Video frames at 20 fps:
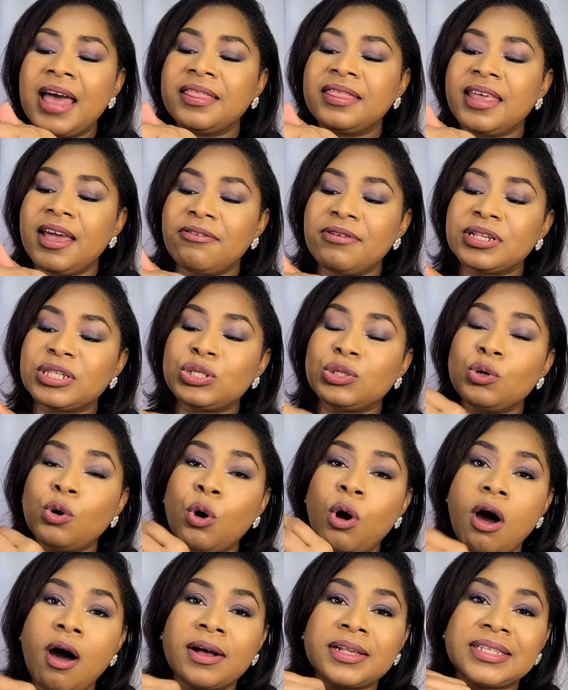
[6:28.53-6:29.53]
There is no
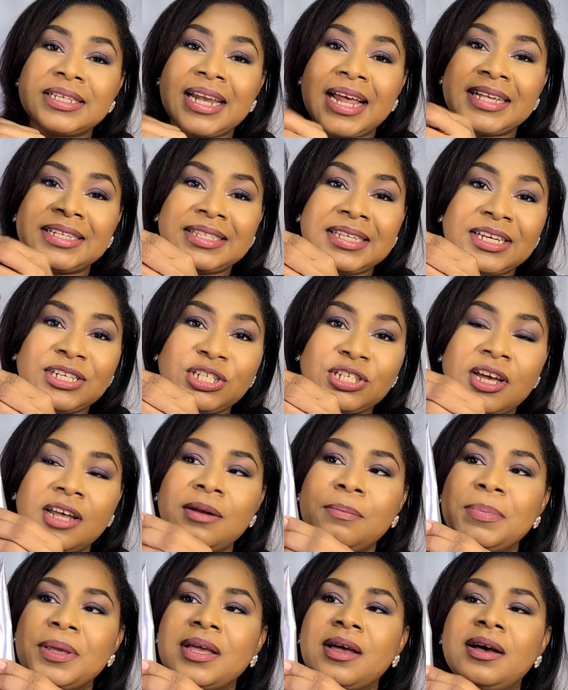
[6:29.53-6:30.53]

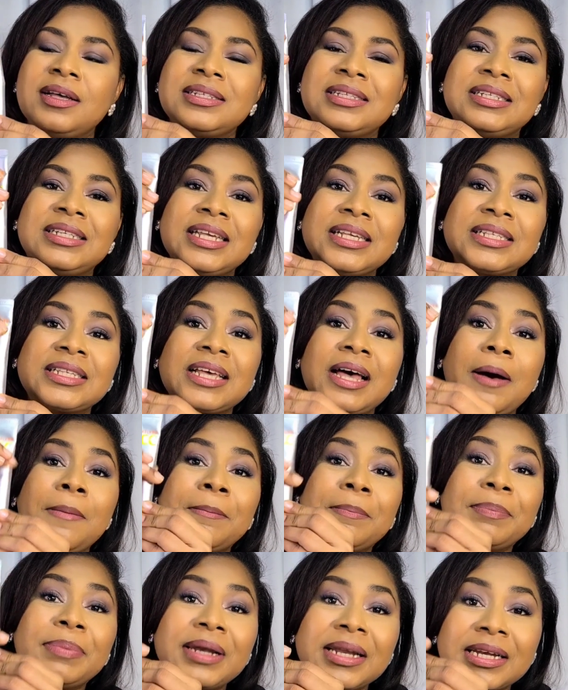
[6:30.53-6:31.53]
oxidization because this
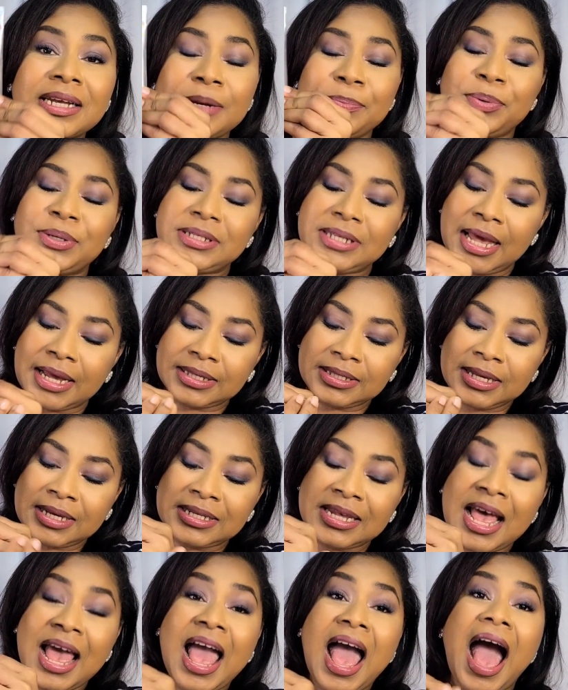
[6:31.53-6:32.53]
completely protects it,
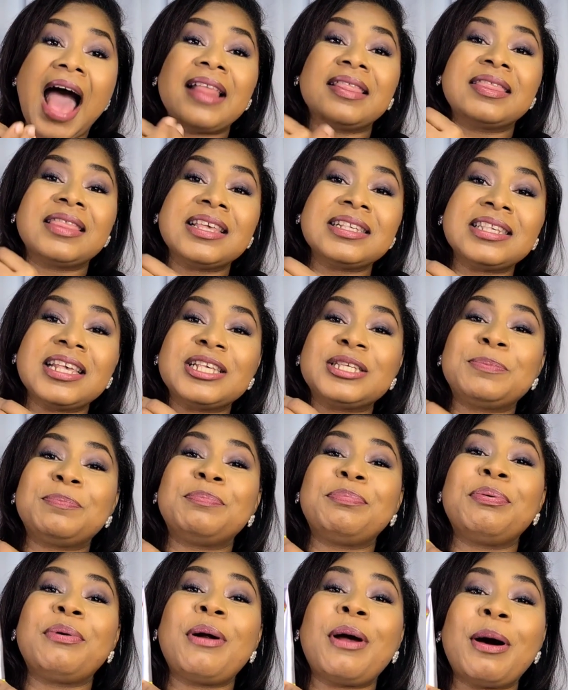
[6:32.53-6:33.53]
and this is
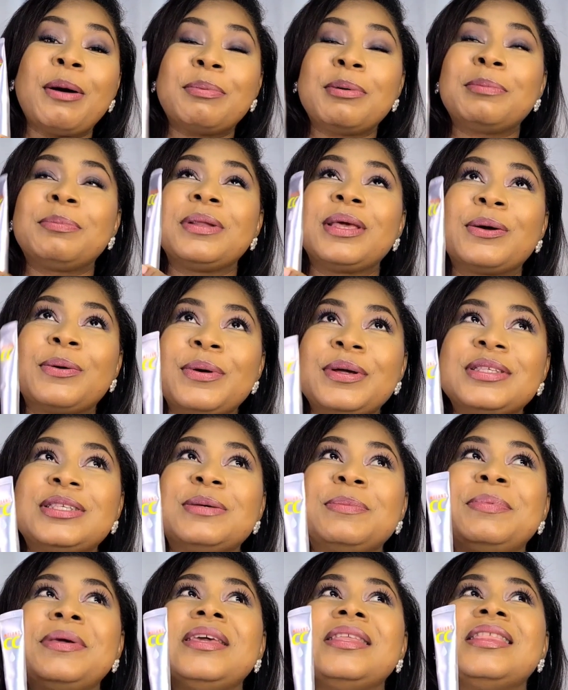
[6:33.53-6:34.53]
probably going to
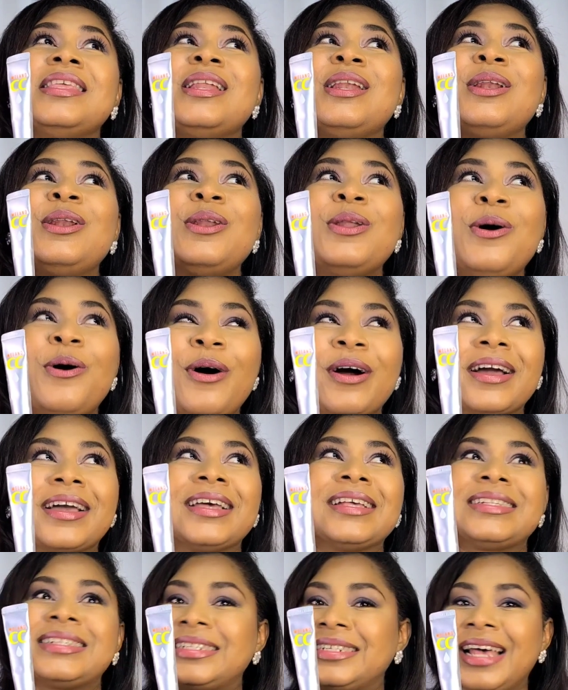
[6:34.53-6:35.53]
be the
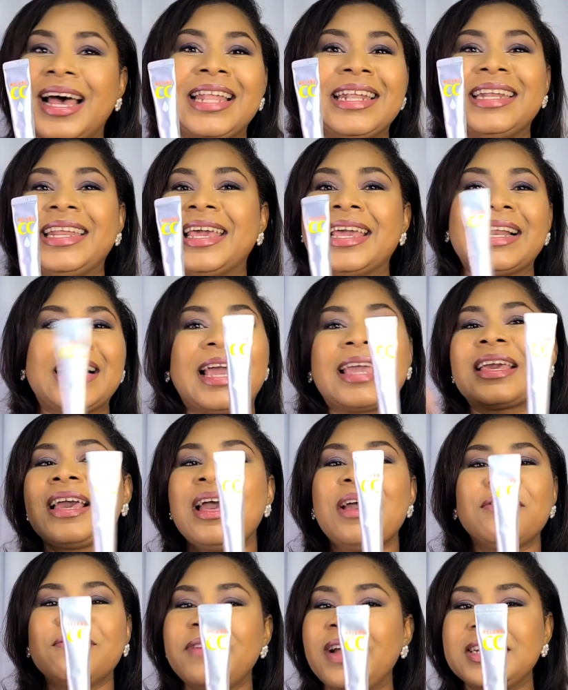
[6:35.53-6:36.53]
longest standing like
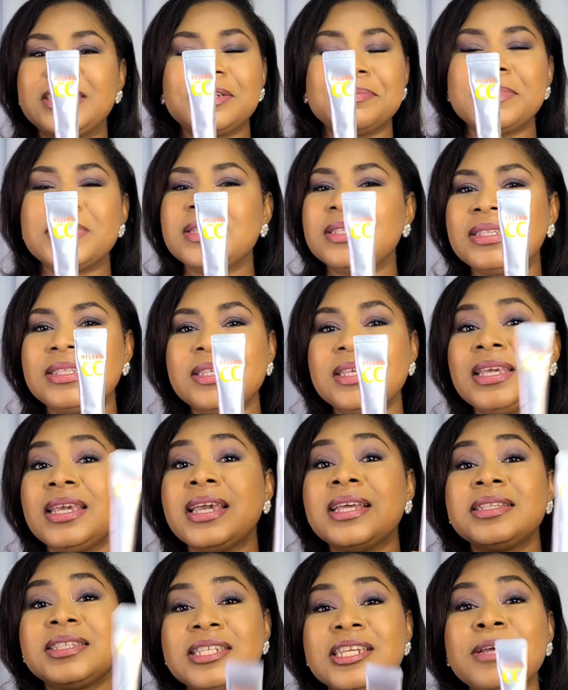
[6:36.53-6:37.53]
vitamin C
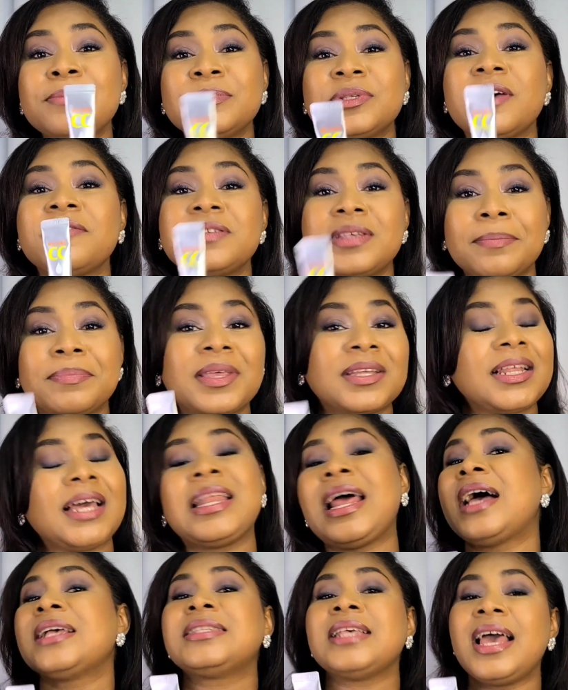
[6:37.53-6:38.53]
in terms of something that
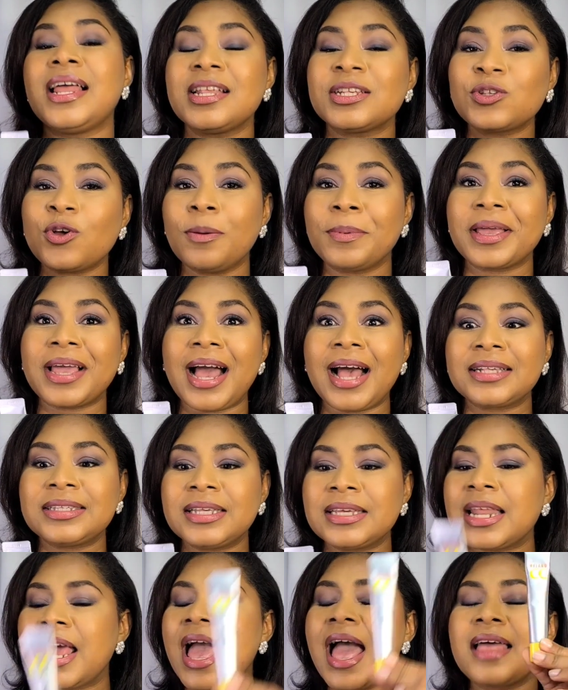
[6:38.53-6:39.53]
has L-ascorbic
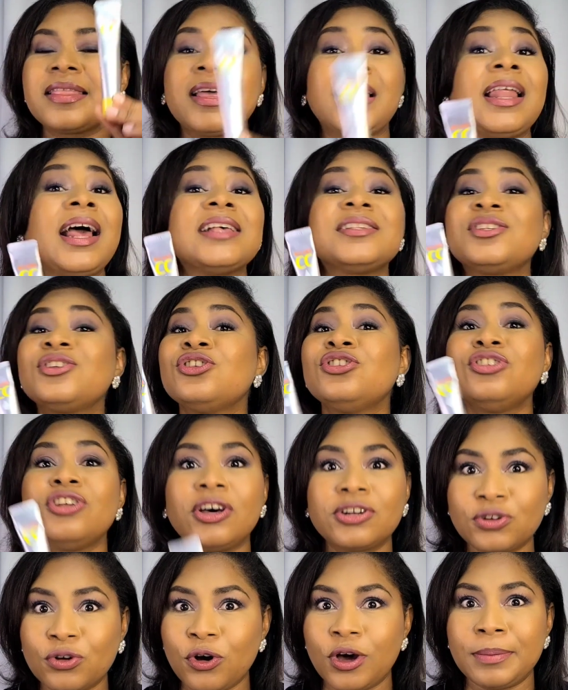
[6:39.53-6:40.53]
acid that has
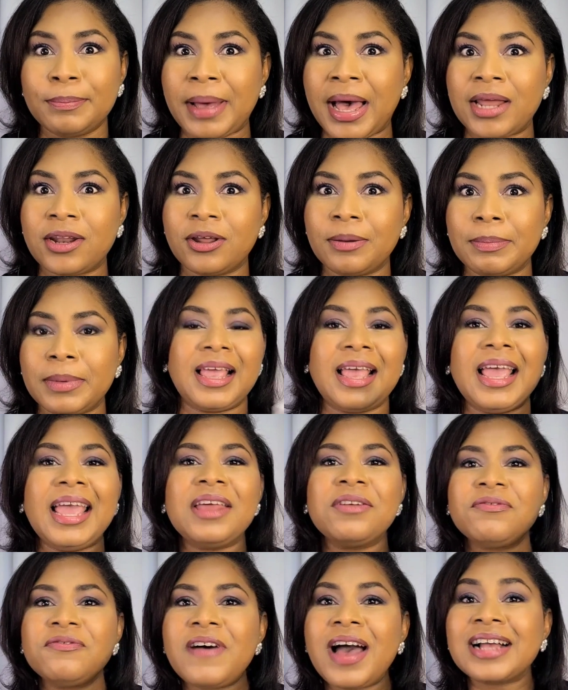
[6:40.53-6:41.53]
not gone bad on me.
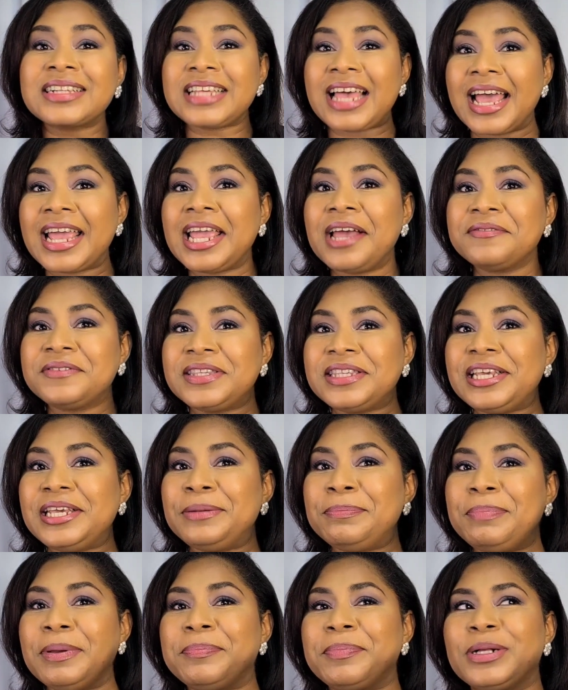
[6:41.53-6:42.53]
In fact, I have
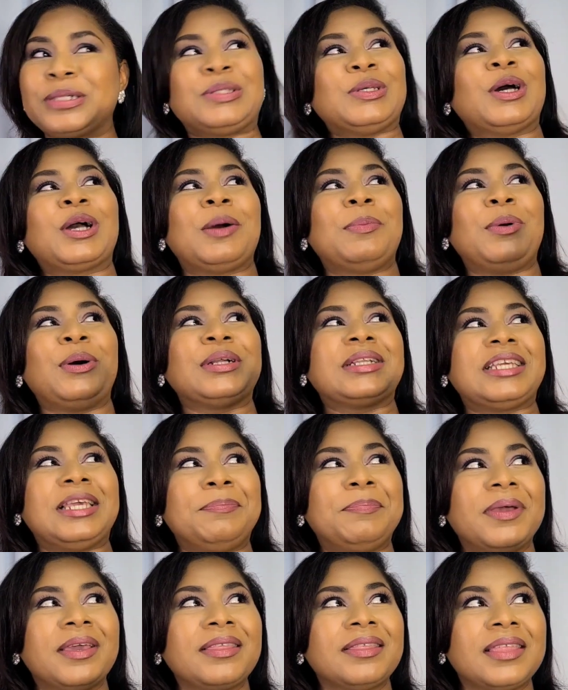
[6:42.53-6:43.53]
seen people talk about
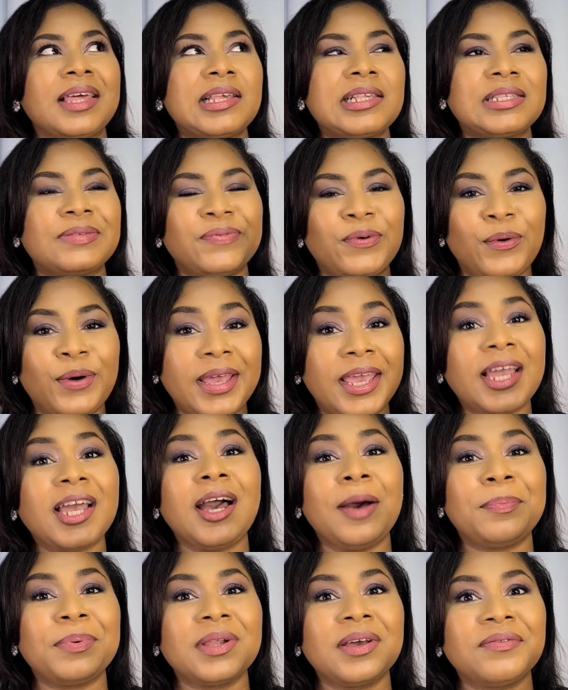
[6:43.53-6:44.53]
keeping this for a
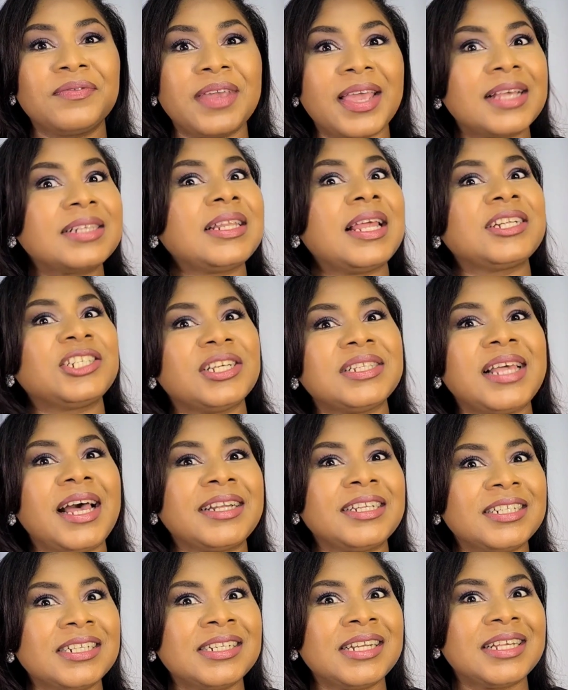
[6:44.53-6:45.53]
couple of years, like just had
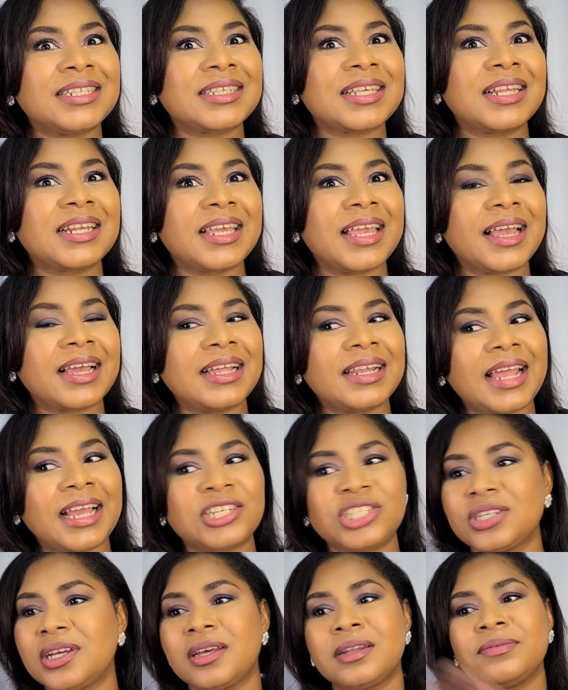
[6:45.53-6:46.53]
it in their skincare
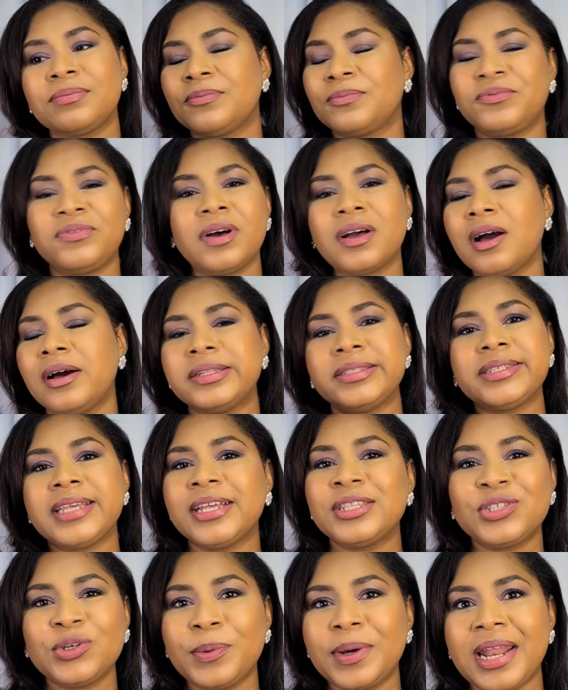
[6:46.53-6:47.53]
collection for
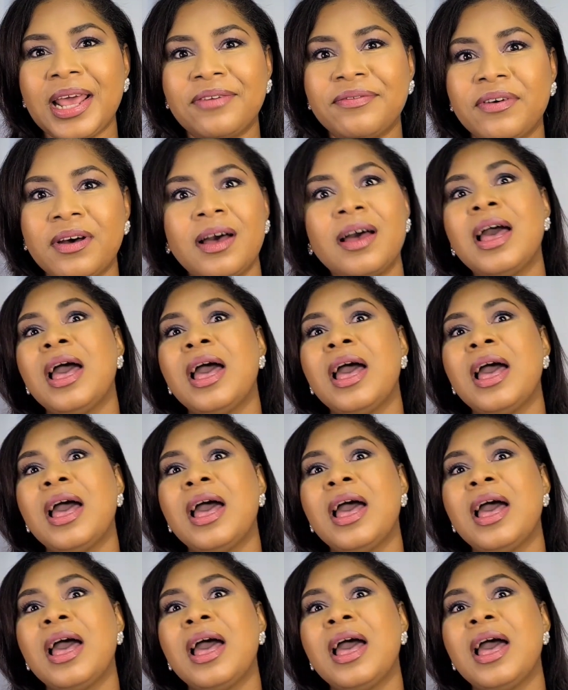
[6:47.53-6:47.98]
content or whatever,